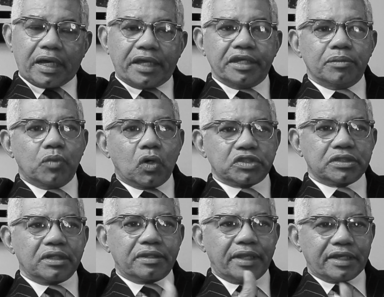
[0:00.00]
An
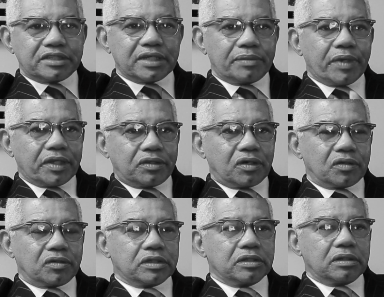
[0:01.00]
emotion at that time, I
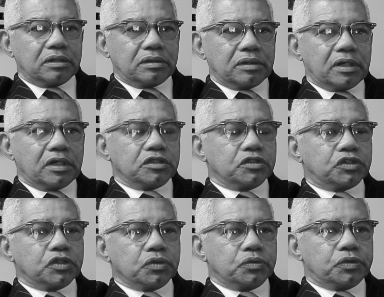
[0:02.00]
thought,
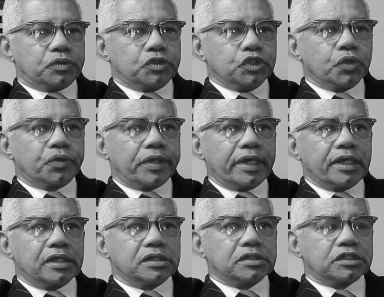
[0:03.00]
to do
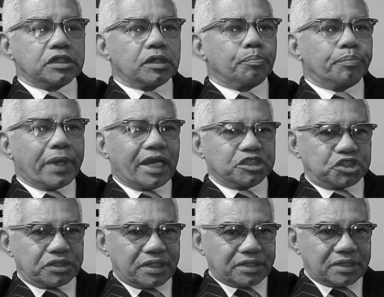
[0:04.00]
things that are
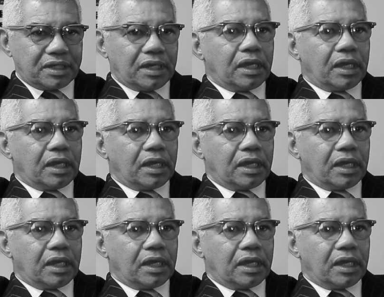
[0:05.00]
passionate.